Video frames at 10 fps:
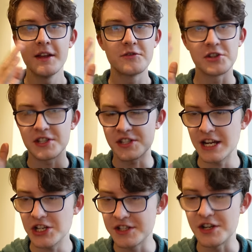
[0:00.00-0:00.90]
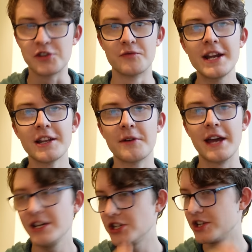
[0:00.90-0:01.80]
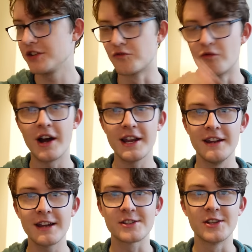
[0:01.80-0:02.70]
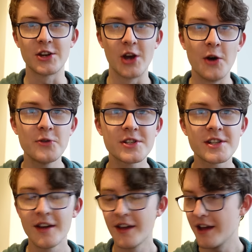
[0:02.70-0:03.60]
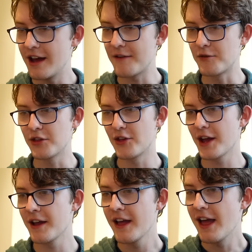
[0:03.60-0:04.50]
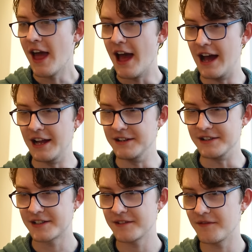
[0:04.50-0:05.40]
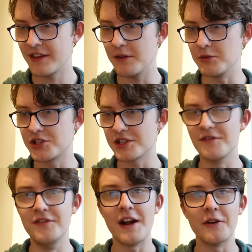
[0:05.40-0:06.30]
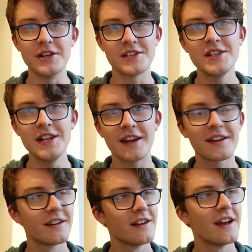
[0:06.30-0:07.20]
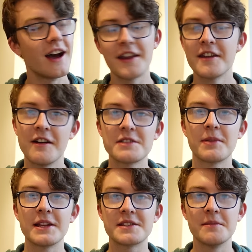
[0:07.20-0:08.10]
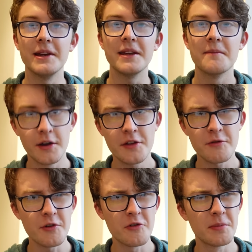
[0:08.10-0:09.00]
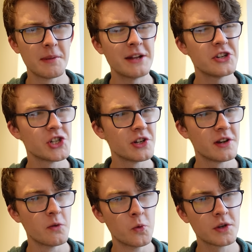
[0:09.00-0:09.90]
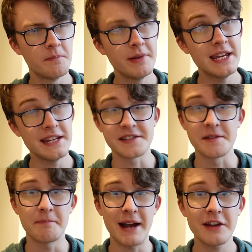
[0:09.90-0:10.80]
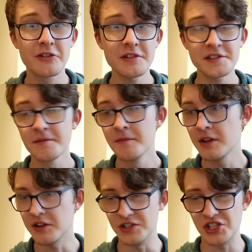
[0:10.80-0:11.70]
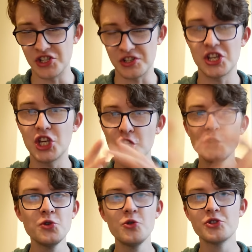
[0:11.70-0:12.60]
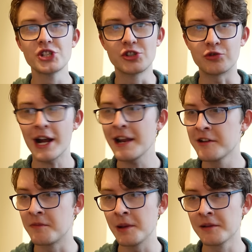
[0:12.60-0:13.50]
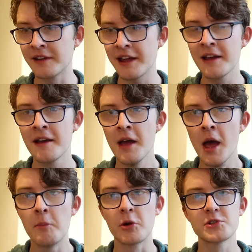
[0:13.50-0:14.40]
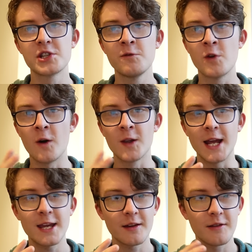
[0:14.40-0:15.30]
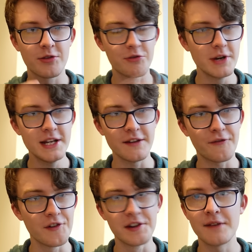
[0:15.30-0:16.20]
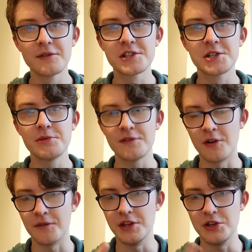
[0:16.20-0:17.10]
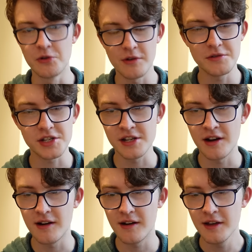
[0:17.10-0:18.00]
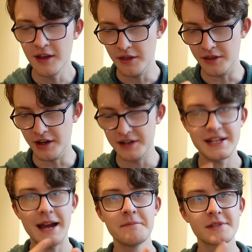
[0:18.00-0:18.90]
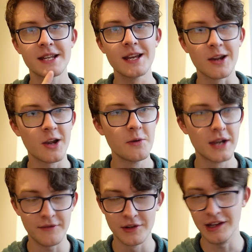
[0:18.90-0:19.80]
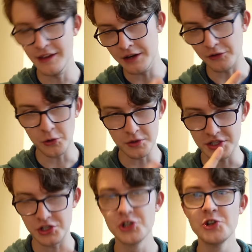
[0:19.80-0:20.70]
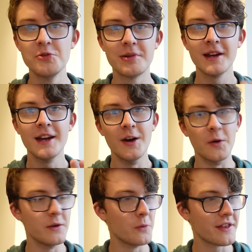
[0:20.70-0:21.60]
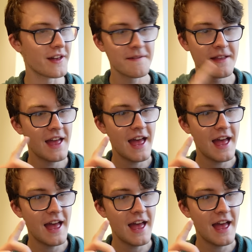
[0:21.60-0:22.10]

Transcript: just the station's in a great location, it's right next to the coast and everything, and it was just very scenic and a nice place to be. Another honourable mention would be St Pancras, because it's just huge, grand building, but also you've got like three different levels to it. You've got the Eurostar, the Thameslink low level, and then of course the tube with it.